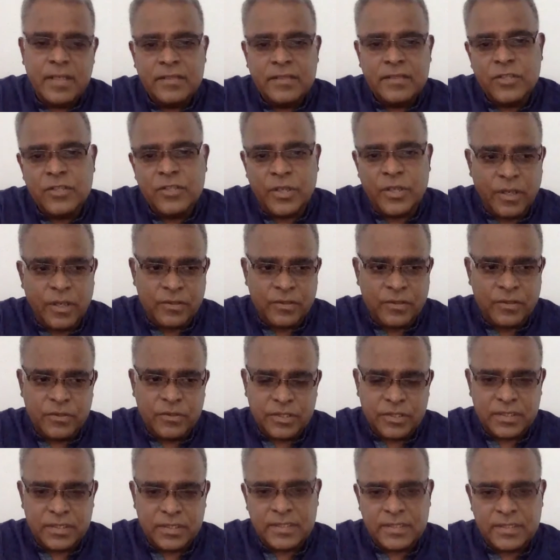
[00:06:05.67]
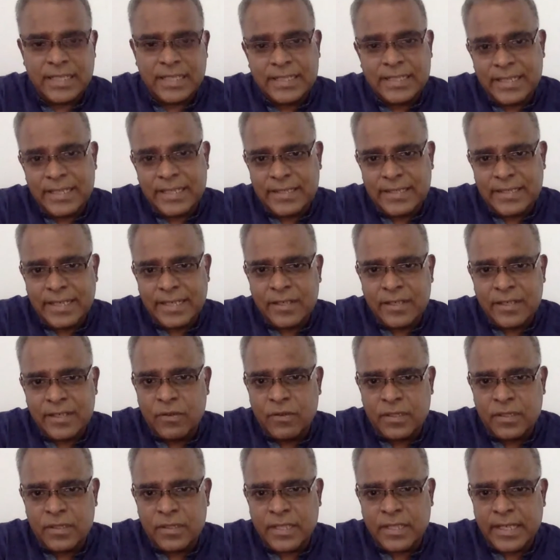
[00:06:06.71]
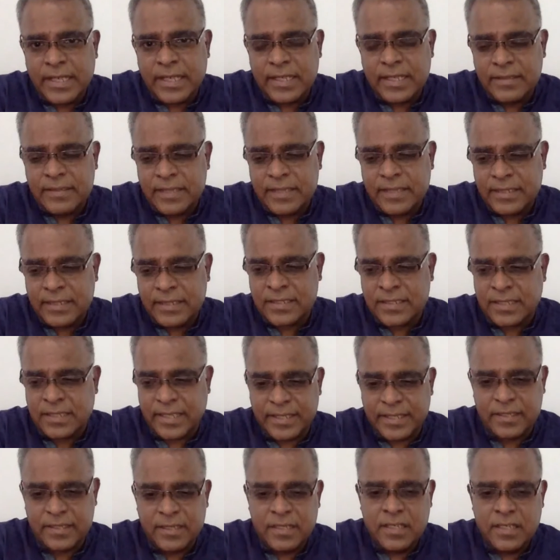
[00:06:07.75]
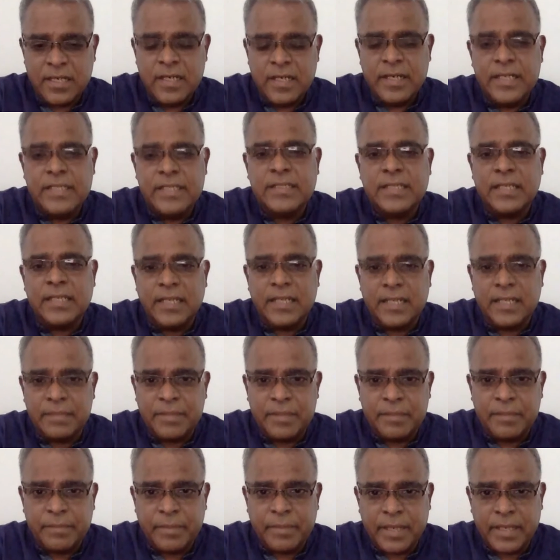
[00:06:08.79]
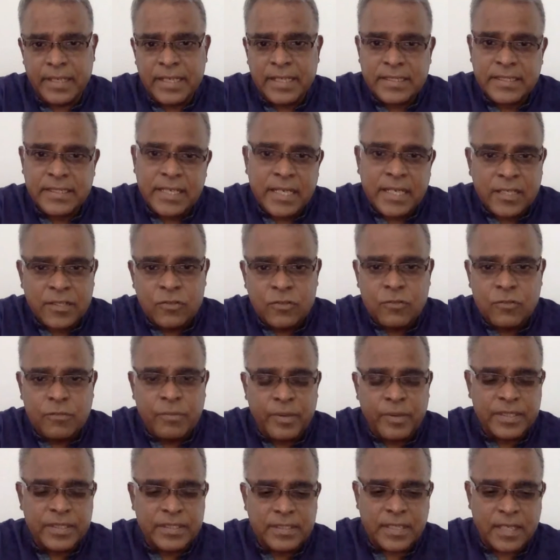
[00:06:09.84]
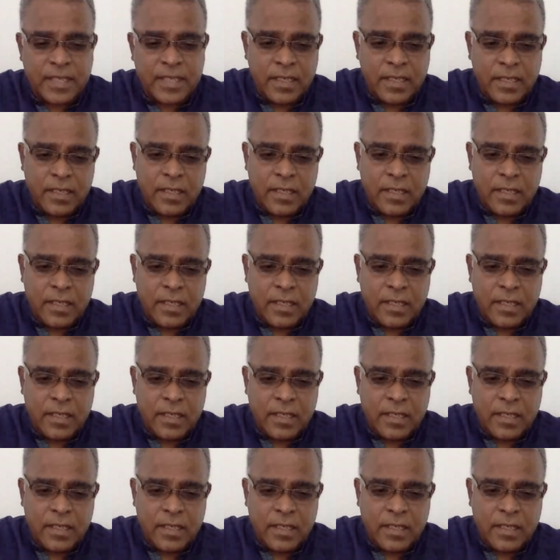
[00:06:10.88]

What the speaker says: Jot down those things and then go to the other side, disagreement part, and select 2 points there.